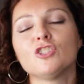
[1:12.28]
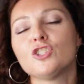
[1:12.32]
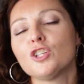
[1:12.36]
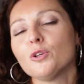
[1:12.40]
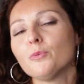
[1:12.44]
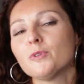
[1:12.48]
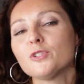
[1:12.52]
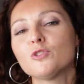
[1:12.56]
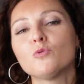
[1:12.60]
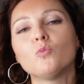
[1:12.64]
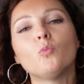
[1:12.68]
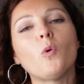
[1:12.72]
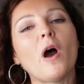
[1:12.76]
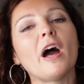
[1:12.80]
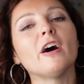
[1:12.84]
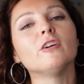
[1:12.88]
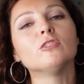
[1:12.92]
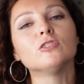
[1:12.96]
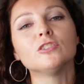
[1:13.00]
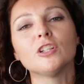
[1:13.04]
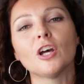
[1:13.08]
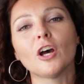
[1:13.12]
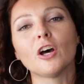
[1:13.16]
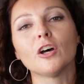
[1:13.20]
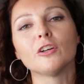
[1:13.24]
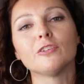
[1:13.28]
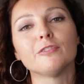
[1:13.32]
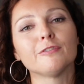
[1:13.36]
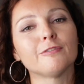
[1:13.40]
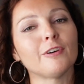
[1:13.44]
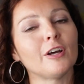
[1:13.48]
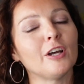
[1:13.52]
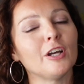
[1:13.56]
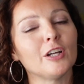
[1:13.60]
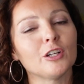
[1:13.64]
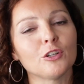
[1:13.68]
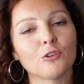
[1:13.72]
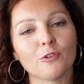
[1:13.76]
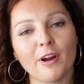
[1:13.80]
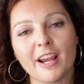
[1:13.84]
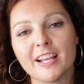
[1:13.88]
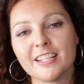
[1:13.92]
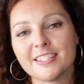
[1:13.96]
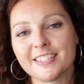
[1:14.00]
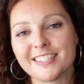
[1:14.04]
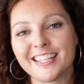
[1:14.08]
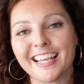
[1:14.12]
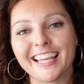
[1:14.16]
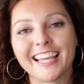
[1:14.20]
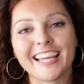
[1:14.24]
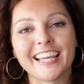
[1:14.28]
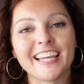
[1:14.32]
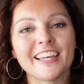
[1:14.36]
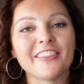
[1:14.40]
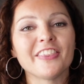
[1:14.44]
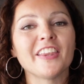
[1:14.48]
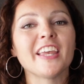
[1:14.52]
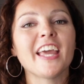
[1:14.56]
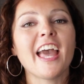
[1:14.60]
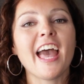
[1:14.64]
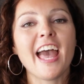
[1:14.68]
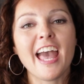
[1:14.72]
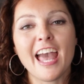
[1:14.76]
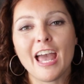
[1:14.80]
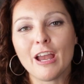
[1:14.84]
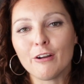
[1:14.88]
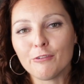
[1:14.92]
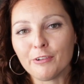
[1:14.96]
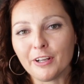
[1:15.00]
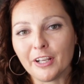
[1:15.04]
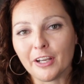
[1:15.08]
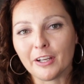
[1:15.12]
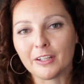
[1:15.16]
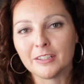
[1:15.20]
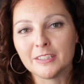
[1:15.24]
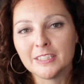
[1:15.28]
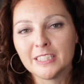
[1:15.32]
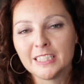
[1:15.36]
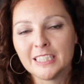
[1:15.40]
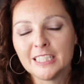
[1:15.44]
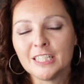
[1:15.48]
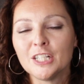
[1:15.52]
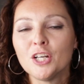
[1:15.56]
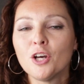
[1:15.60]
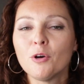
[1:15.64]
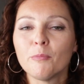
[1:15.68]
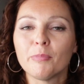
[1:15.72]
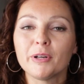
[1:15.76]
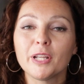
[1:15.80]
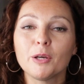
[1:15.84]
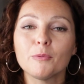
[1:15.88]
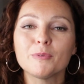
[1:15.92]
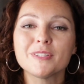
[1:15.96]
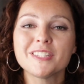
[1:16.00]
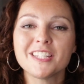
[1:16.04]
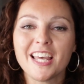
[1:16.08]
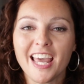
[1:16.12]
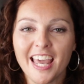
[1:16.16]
she was well known for her great singing in the area. But it was